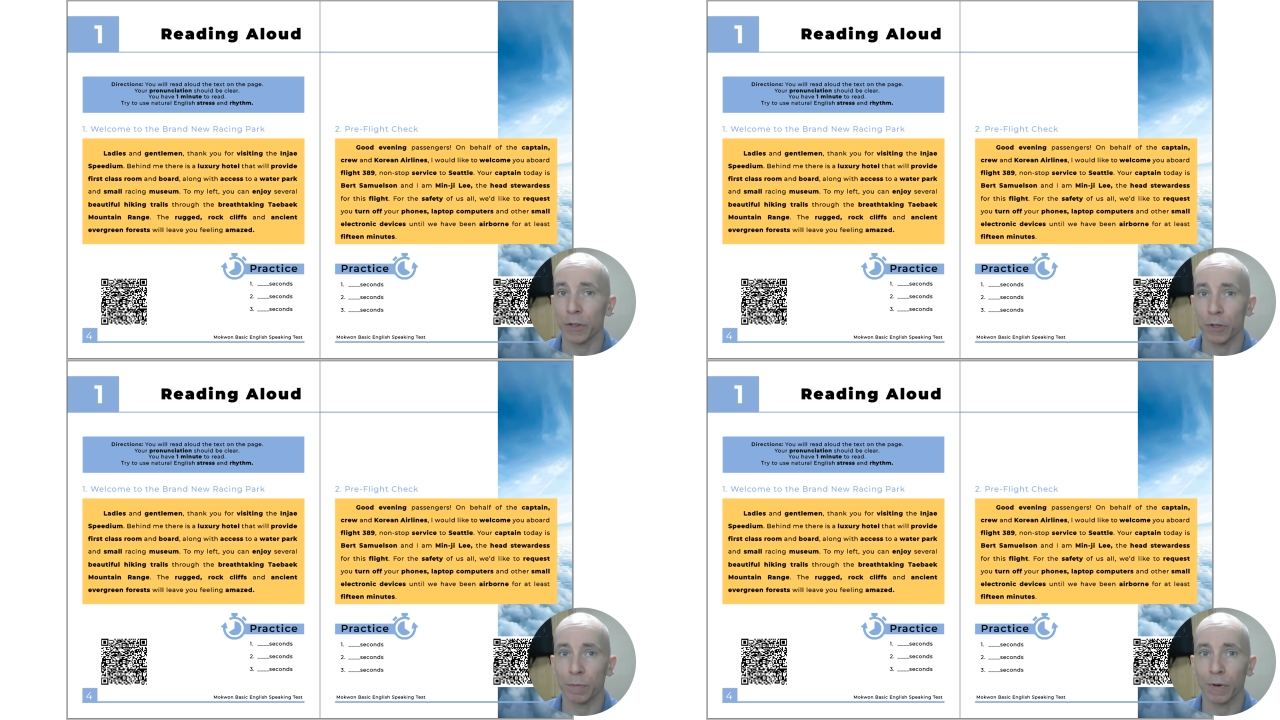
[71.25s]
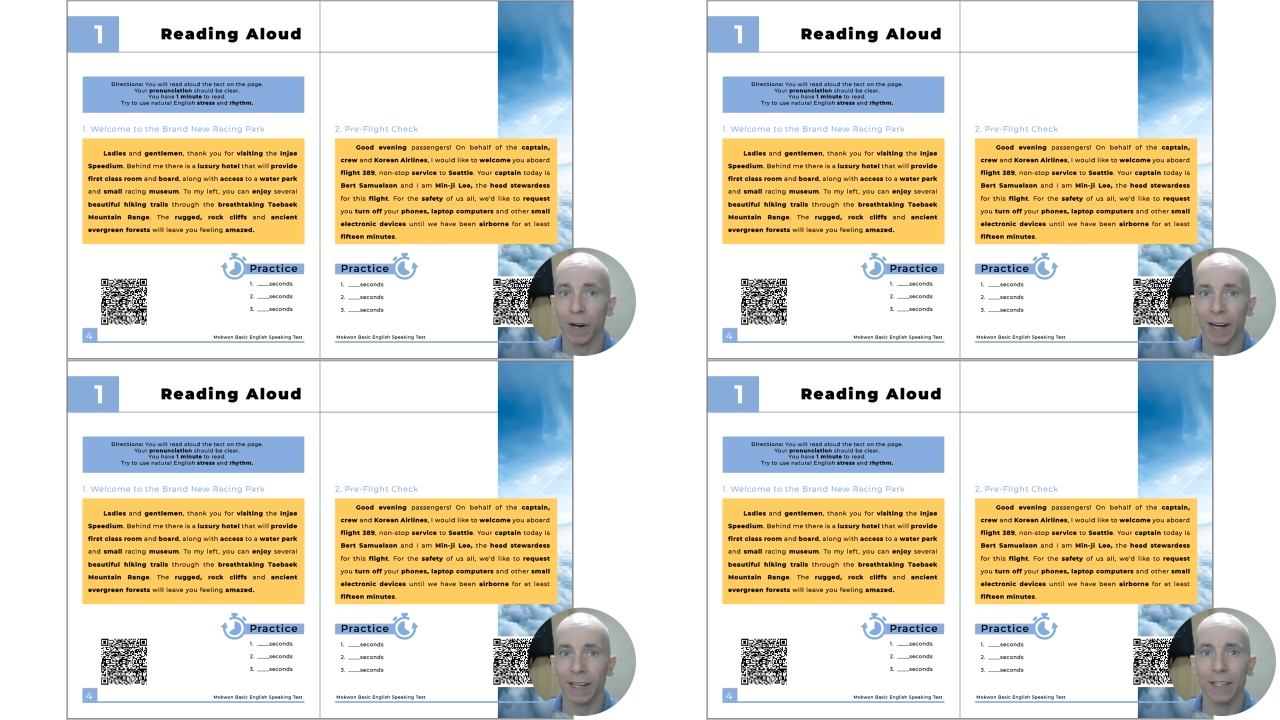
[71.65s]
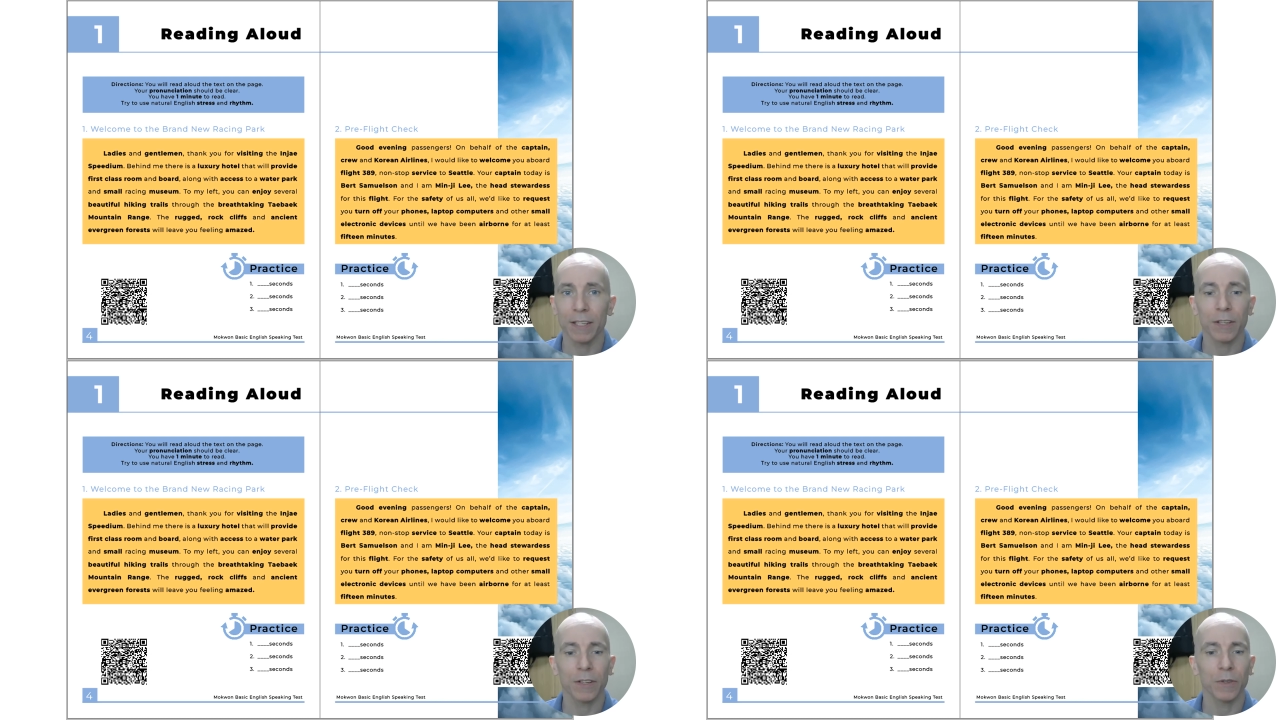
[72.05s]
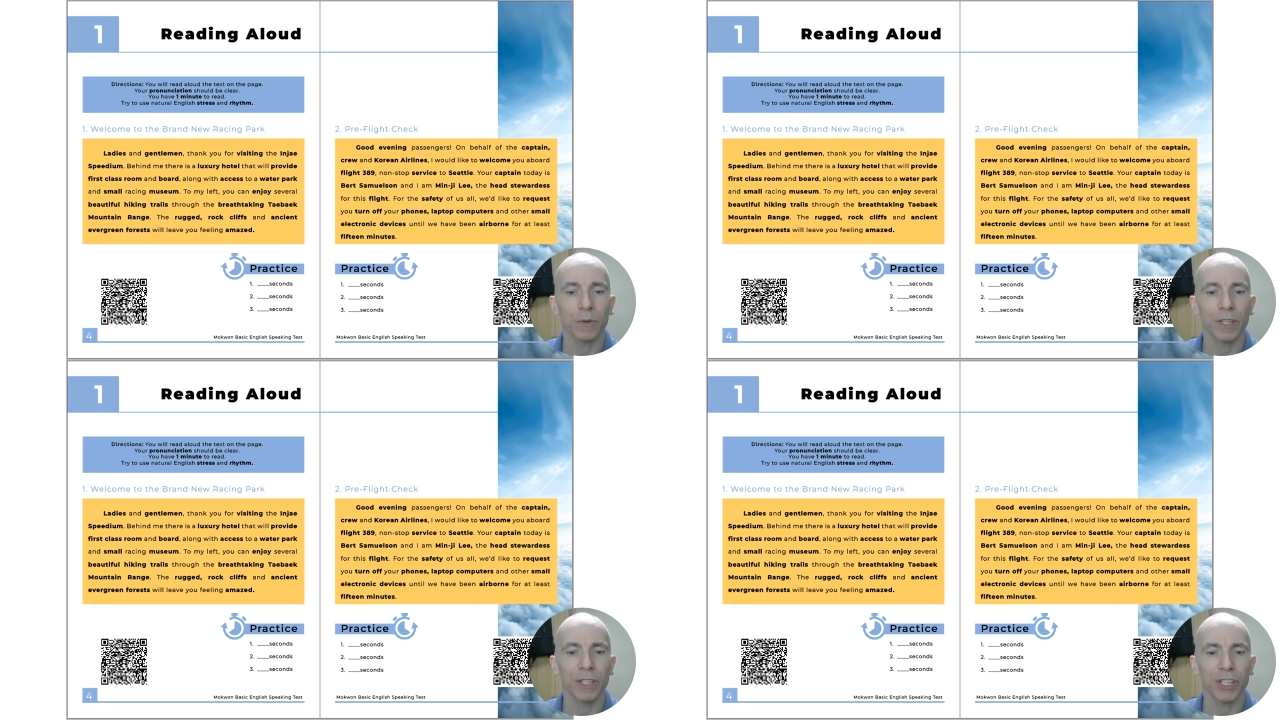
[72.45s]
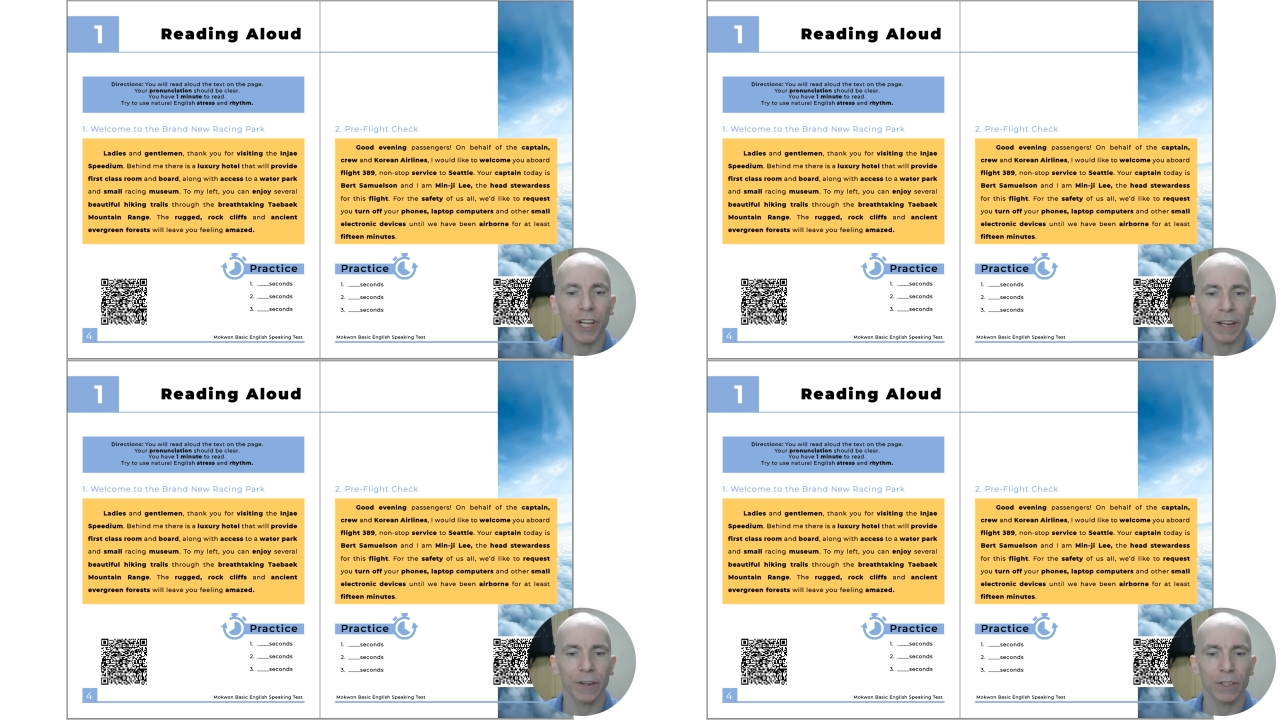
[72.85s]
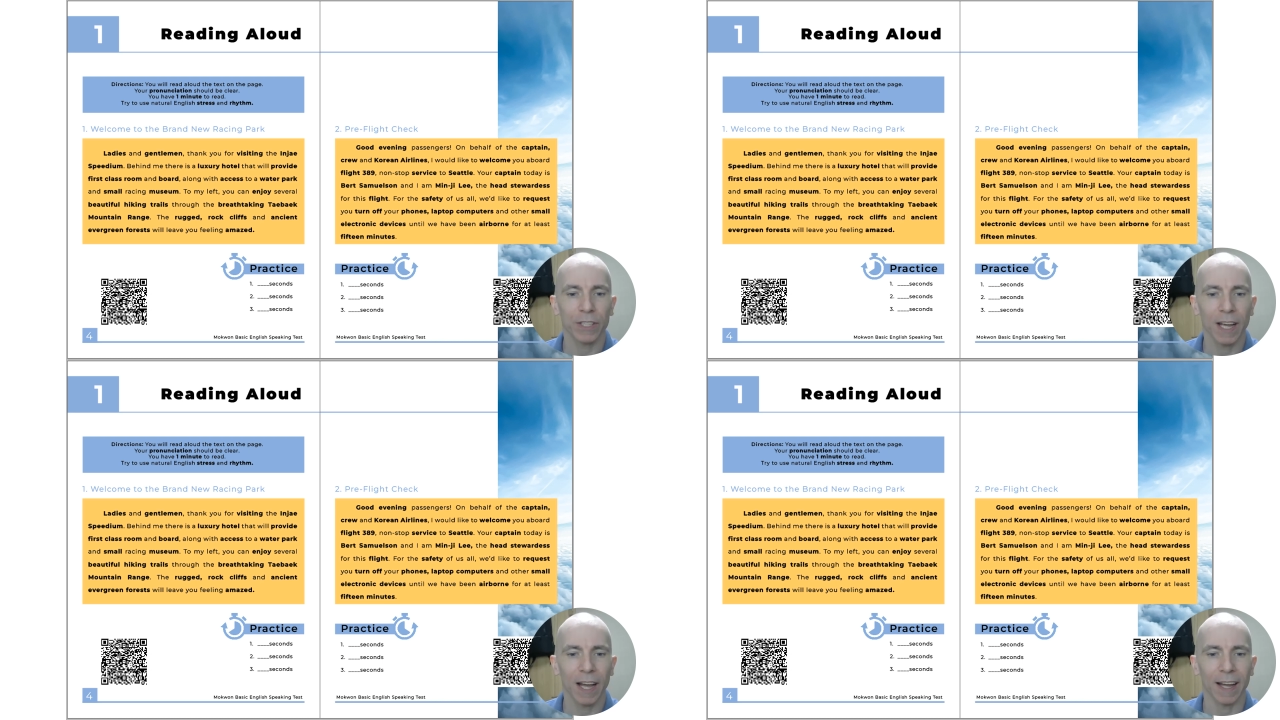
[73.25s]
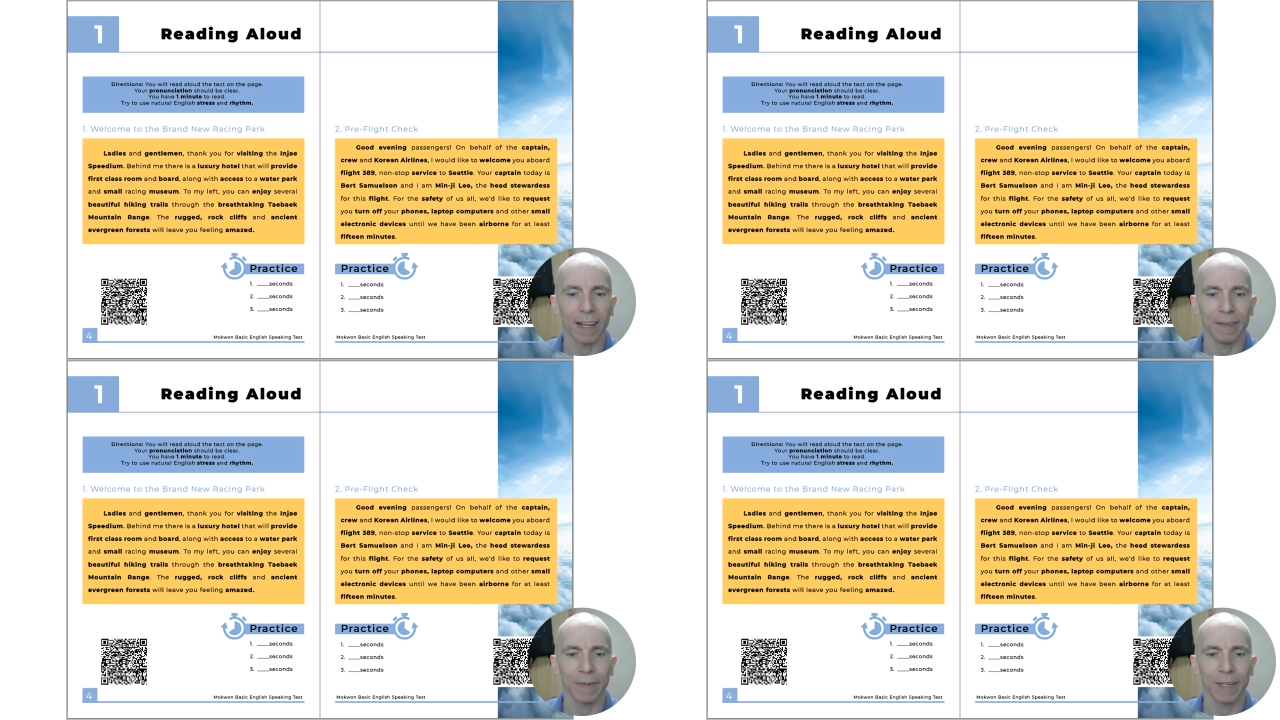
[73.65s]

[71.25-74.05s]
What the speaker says: you practice, you can check your time.